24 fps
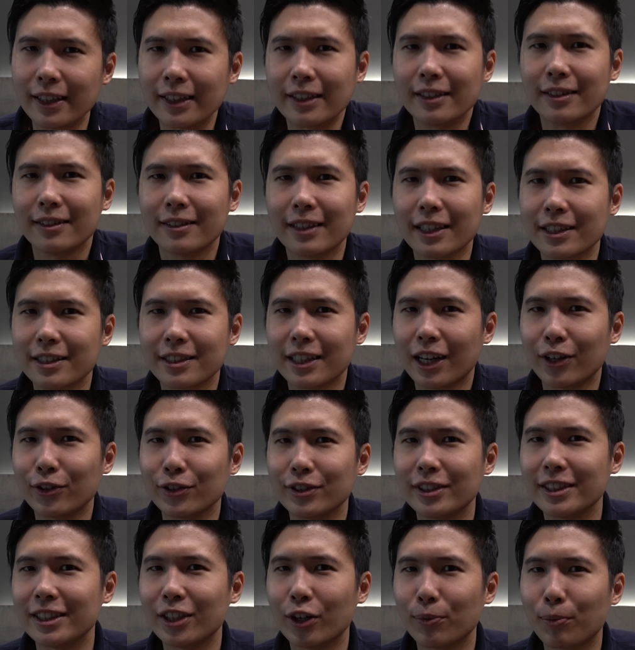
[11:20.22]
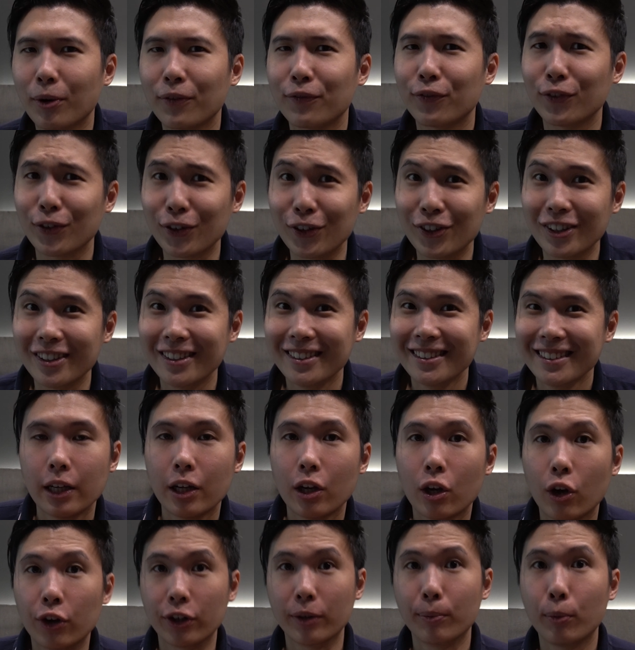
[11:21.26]
it. That's how you see your portfolio.
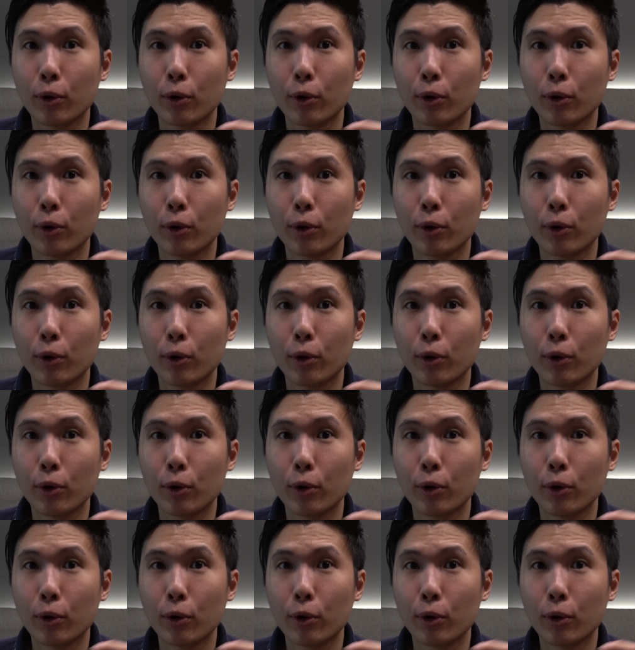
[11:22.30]
On a